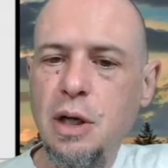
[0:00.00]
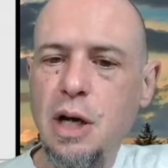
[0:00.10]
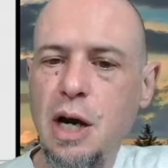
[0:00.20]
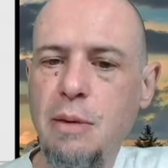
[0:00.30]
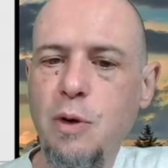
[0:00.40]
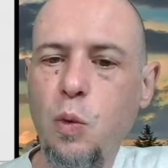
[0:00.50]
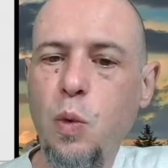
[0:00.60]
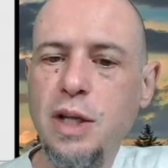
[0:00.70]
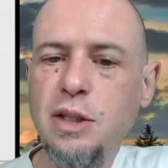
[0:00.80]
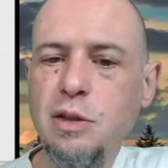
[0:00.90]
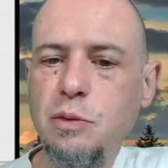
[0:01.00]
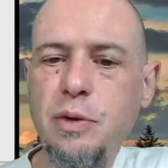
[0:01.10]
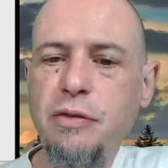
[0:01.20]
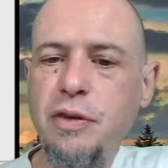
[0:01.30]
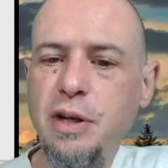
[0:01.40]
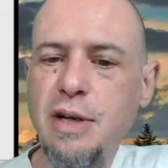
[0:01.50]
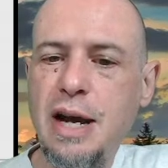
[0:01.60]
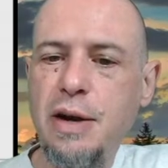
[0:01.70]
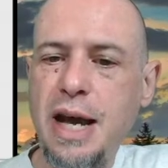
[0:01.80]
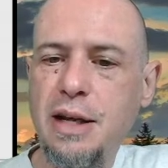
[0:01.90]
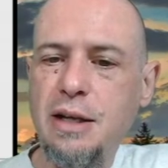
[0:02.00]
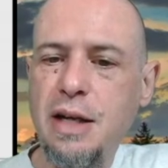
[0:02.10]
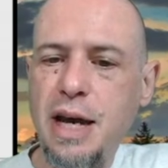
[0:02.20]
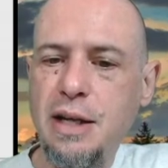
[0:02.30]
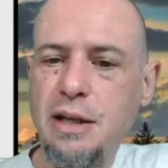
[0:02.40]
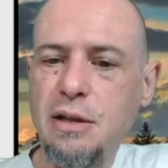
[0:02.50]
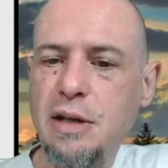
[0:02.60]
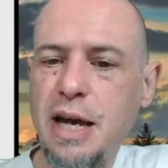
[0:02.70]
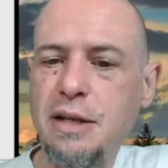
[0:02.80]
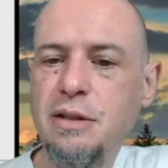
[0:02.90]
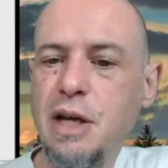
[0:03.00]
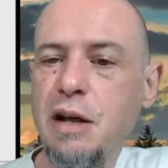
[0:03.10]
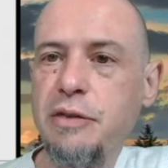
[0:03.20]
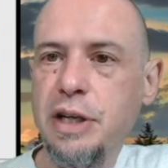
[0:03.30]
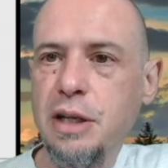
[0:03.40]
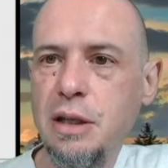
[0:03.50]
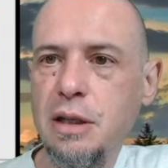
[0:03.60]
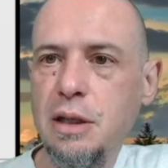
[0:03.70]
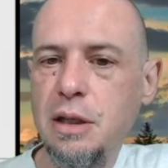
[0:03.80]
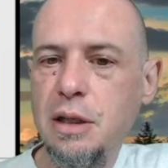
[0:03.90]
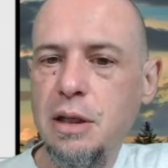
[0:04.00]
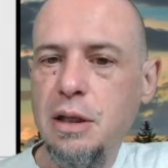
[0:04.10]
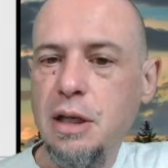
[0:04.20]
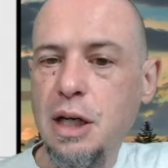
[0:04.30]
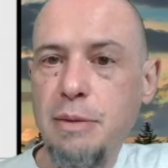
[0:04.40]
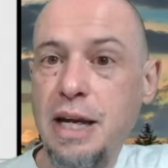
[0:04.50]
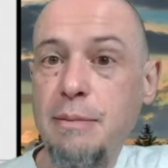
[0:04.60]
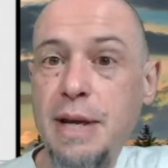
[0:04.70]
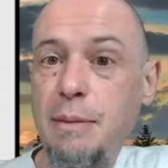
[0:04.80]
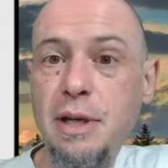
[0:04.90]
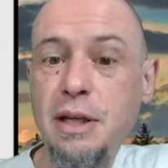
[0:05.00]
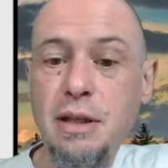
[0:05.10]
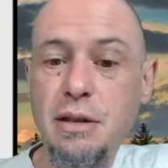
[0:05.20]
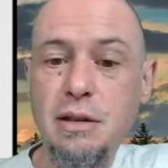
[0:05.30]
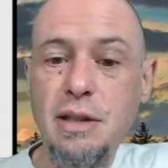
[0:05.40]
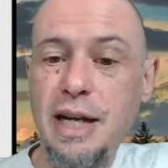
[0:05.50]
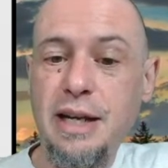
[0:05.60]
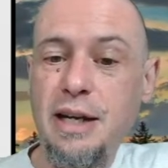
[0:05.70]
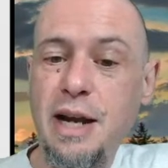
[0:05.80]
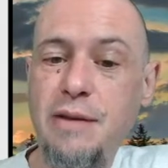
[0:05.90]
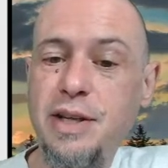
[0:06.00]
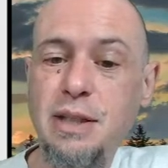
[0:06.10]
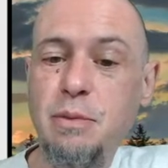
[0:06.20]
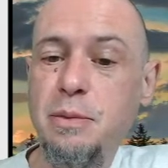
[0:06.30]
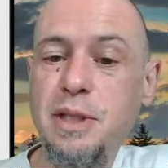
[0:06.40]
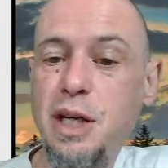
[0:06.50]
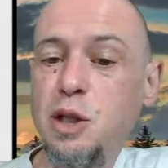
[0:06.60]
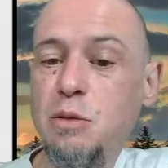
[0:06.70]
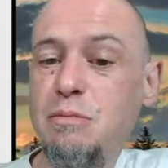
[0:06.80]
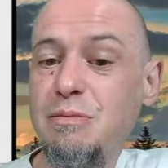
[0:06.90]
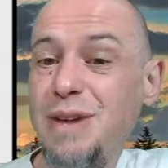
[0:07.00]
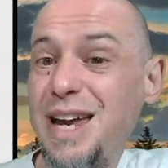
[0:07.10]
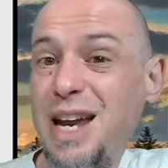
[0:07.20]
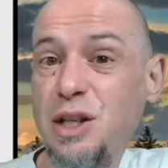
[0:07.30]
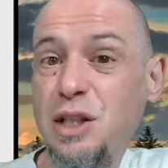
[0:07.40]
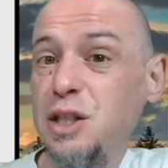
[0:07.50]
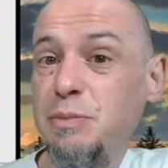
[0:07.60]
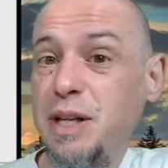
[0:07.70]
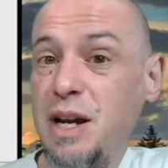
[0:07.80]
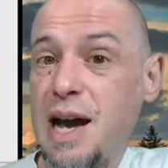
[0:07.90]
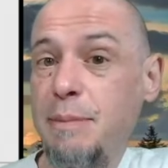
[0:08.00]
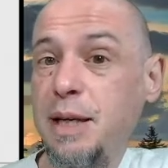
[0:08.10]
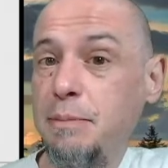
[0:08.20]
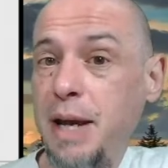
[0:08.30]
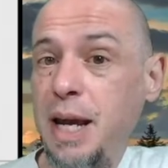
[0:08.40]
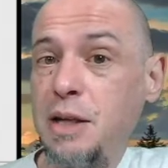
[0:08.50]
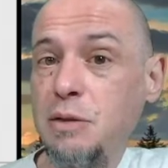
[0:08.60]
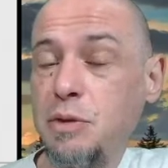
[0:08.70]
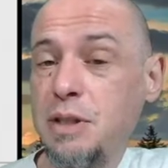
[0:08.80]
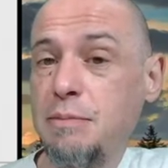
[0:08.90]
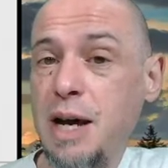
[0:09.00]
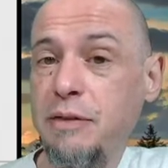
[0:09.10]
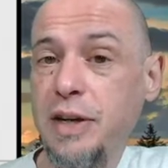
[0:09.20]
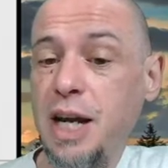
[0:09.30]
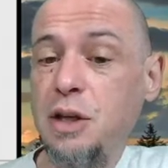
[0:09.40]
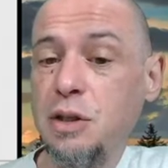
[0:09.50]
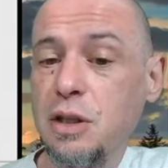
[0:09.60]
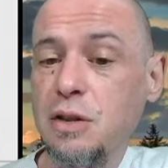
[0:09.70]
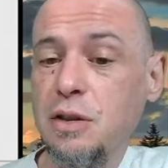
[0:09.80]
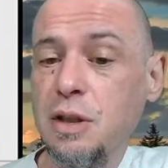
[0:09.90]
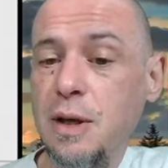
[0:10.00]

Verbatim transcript: Um, once we figured out how to how to how to solve it, um, and it may be like an obvious implementation might actually just be a copy and paste with some modifications.